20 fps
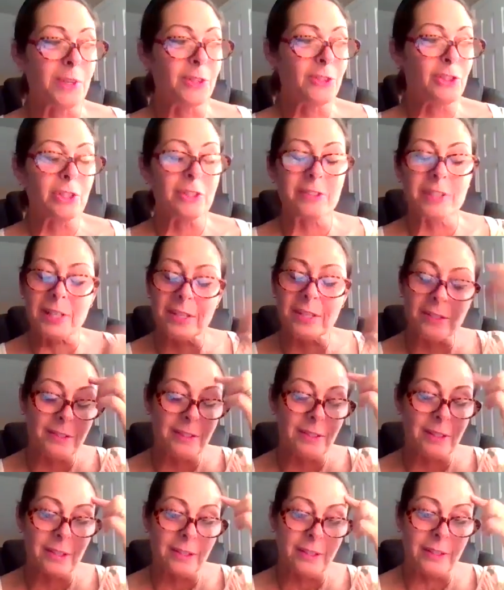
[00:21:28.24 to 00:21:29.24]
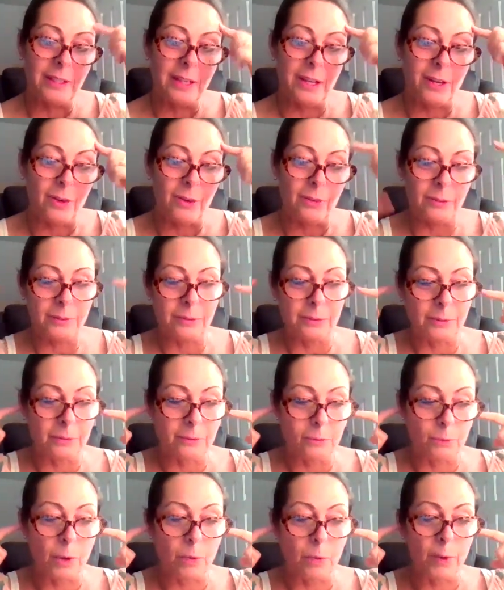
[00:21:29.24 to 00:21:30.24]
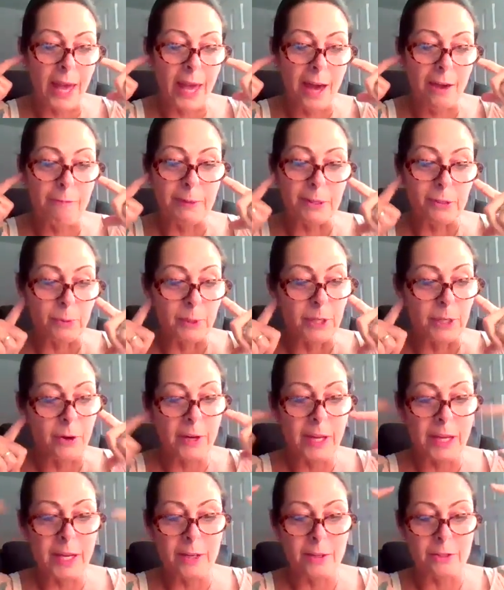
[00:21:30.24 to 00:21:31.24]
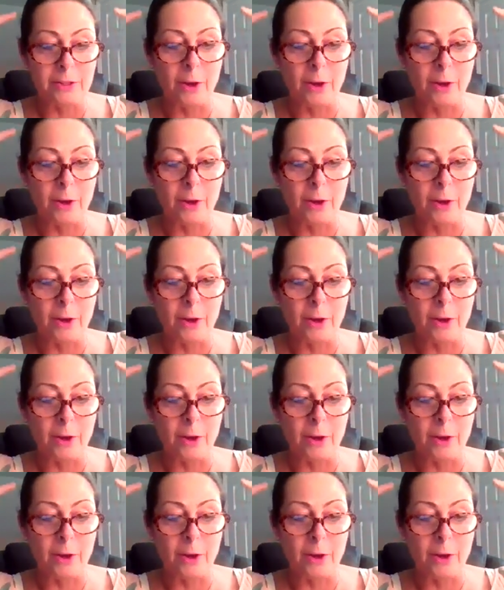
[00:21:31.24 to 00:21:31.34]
it's just these, you know, what we have between our ears,